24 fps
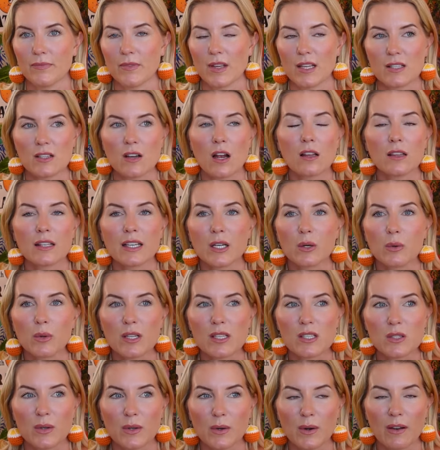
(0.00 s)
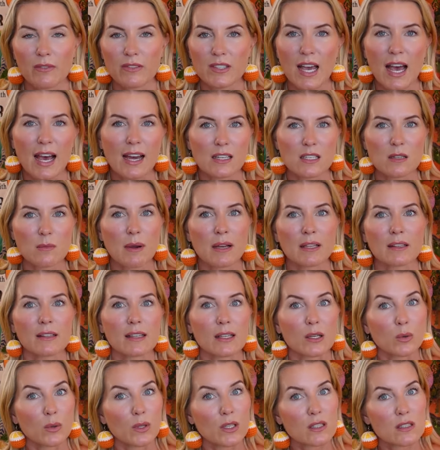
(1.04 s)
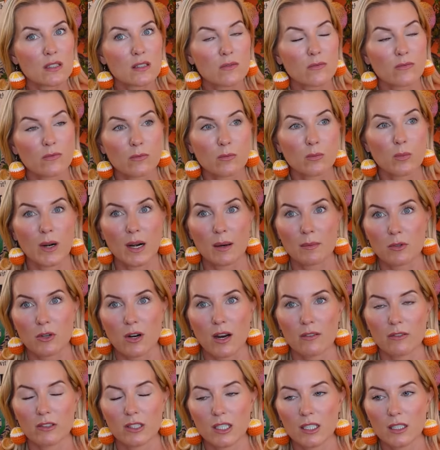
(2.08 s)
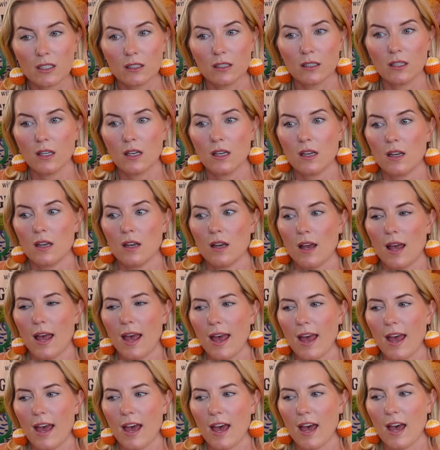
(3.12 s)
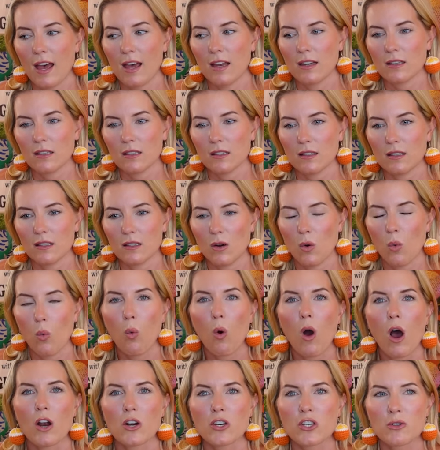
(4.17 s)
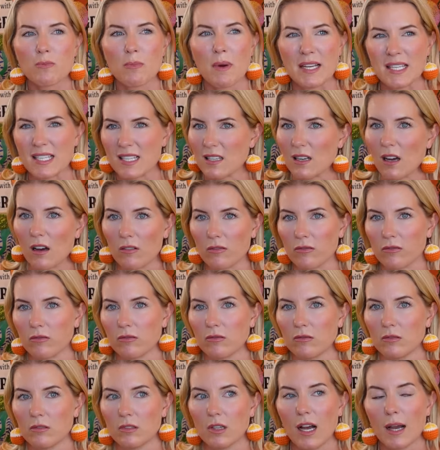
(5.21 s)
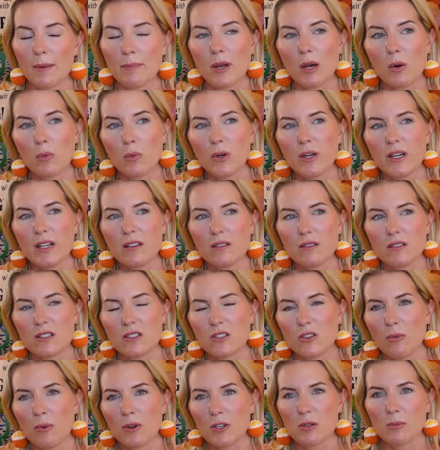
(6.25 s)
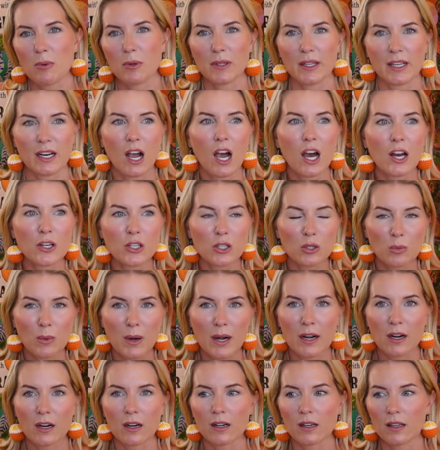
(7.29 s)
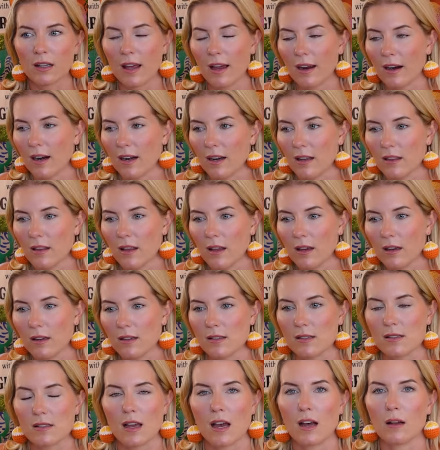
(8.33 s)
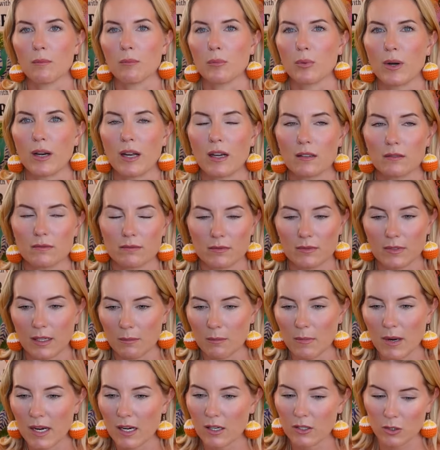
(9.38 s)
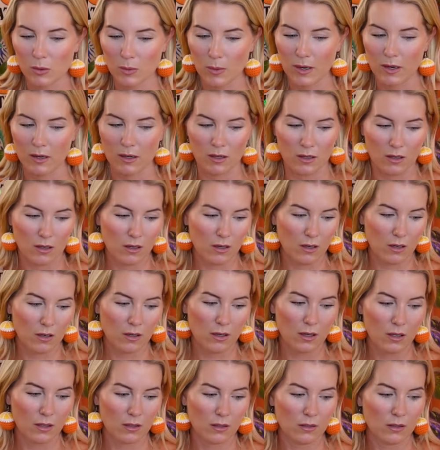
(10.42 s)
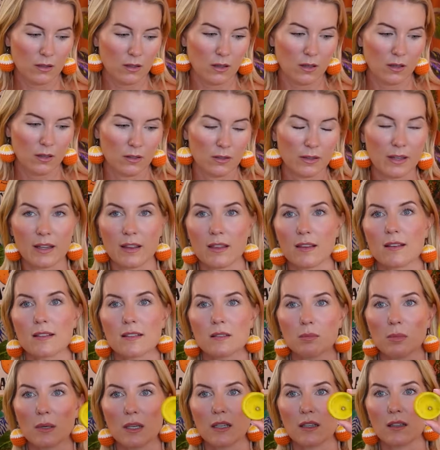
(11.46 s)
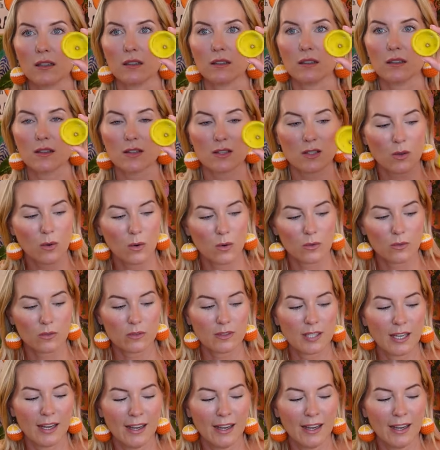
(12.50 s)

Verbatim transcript: it's not liquid, so I don't have to add to my liquids when I'm traveling. And wash my stuff. I'm not worried so much about like underwear and that kind of thing, because like my underwear are like this big. So,